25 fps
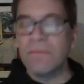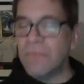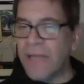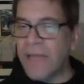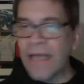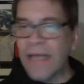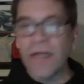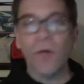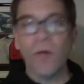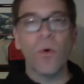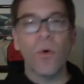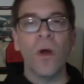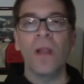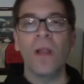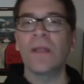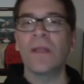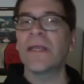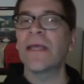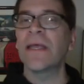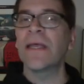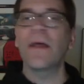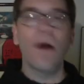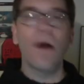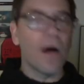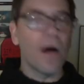data
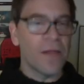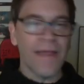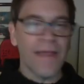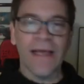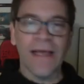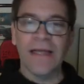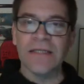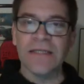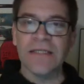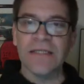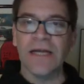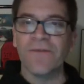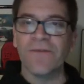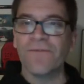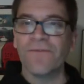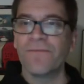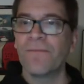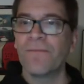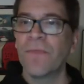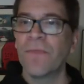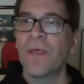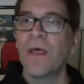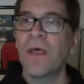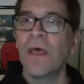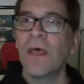quality, all that kind of stuff.
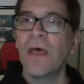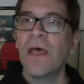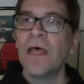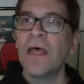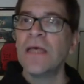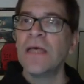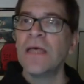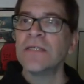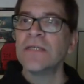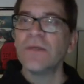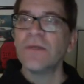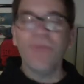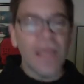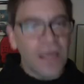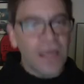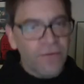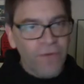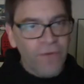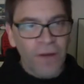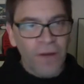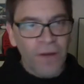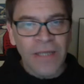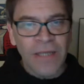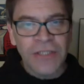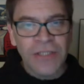So thank you
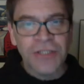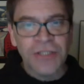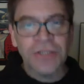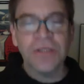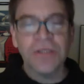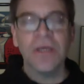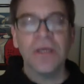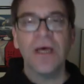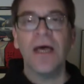very much